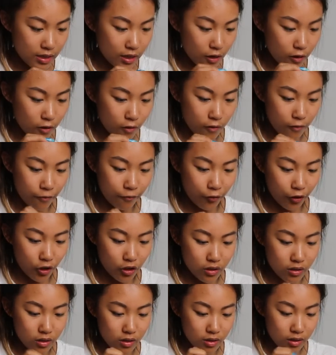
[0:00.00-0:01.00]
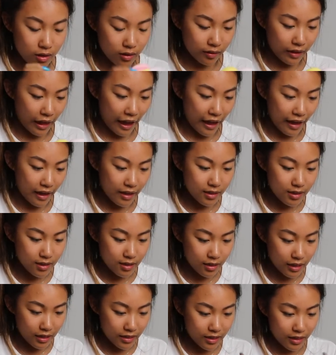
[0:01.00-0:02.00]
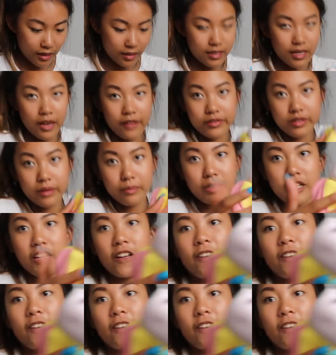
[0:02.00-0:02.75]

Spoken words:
so first glance, it does have some